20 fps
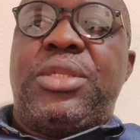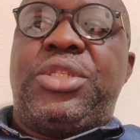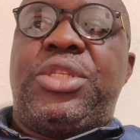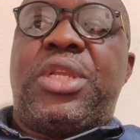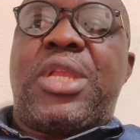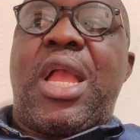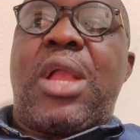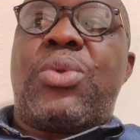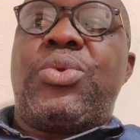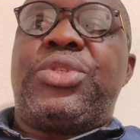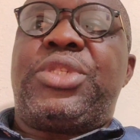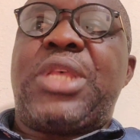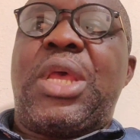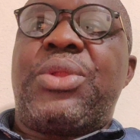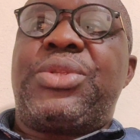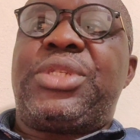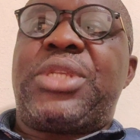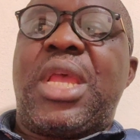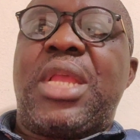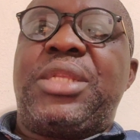Chicago
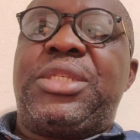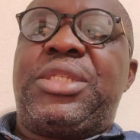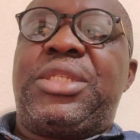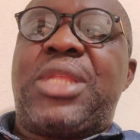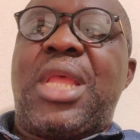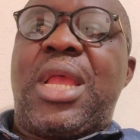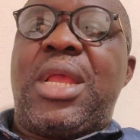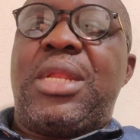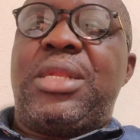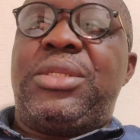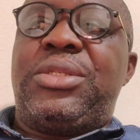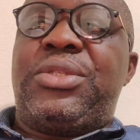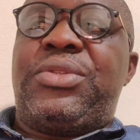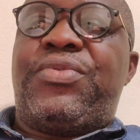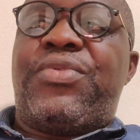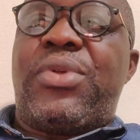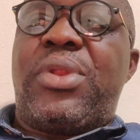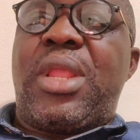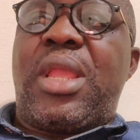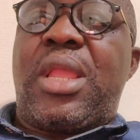Southside
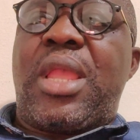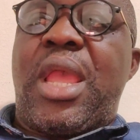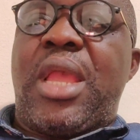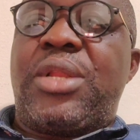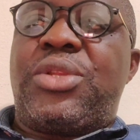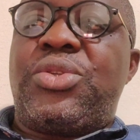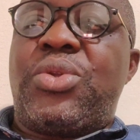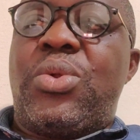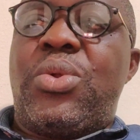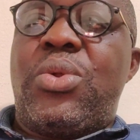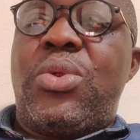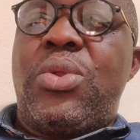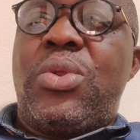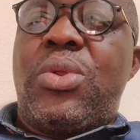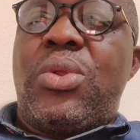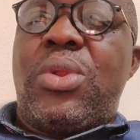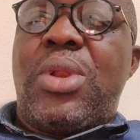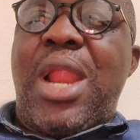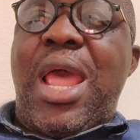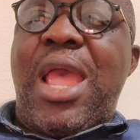stands for the ghetto,
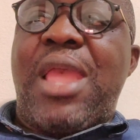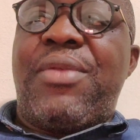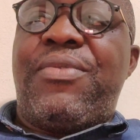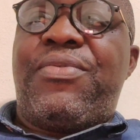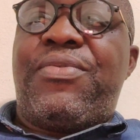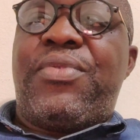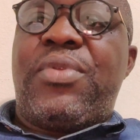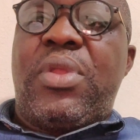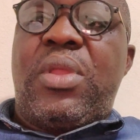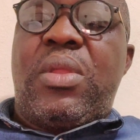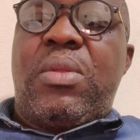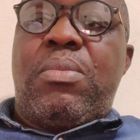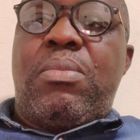life,